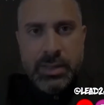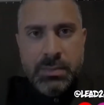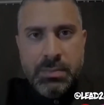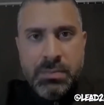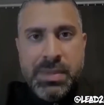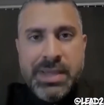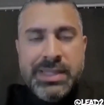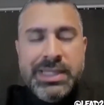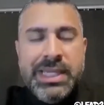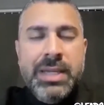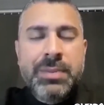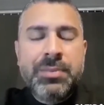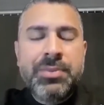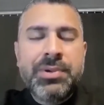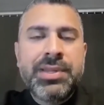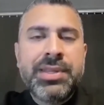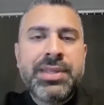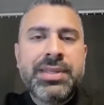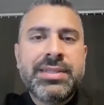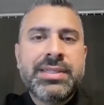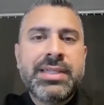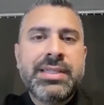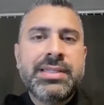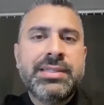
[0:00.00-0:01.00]
My dear
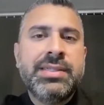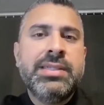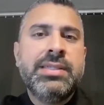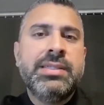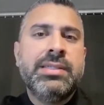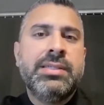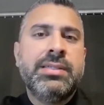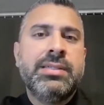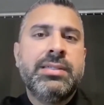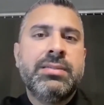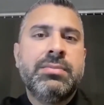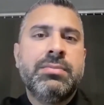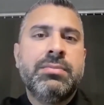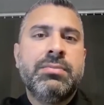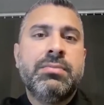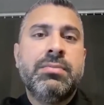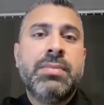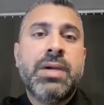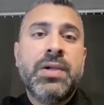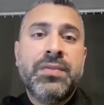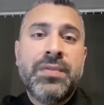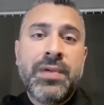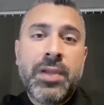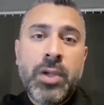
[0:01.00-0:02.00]
brothers and sisters,
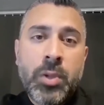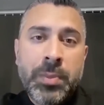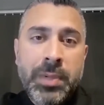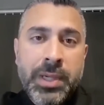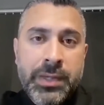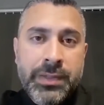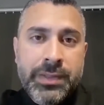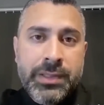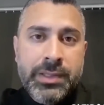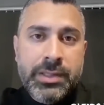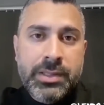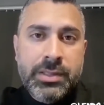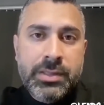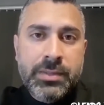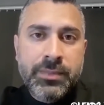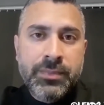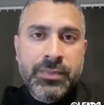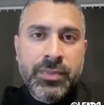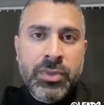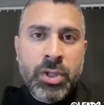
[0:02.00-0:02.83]
my fellow parents,